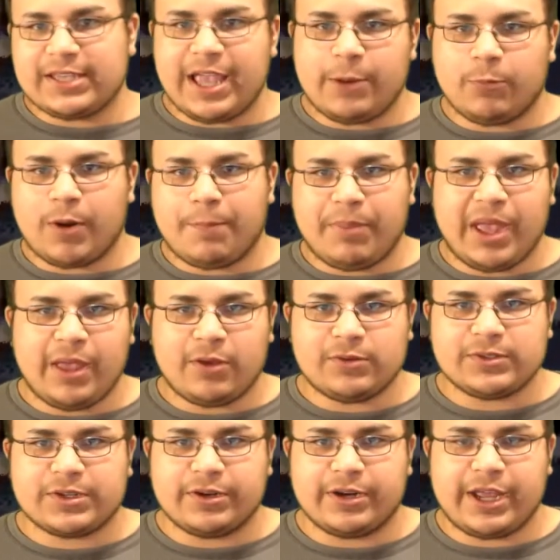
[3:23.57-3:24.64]
and
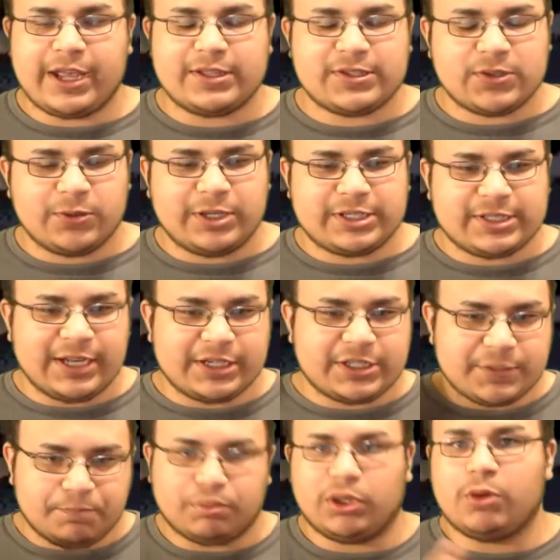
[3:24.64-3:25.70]
repels grenades. So it's not
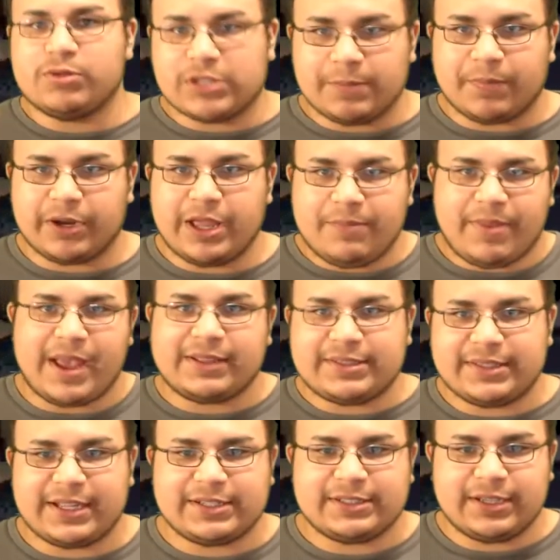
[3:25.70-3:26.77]
just blows up on impact
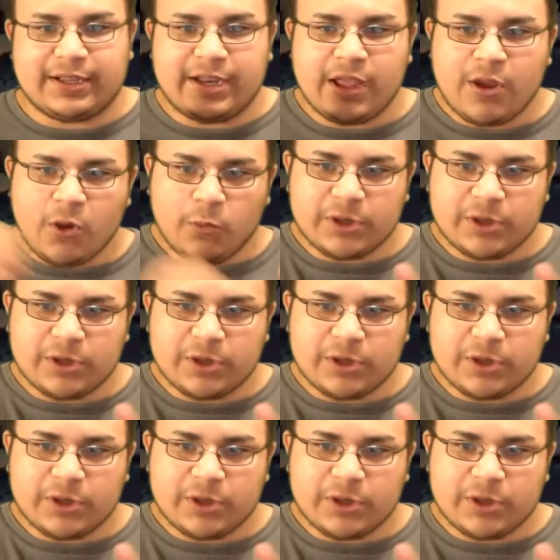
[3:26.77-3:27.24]
and that's done.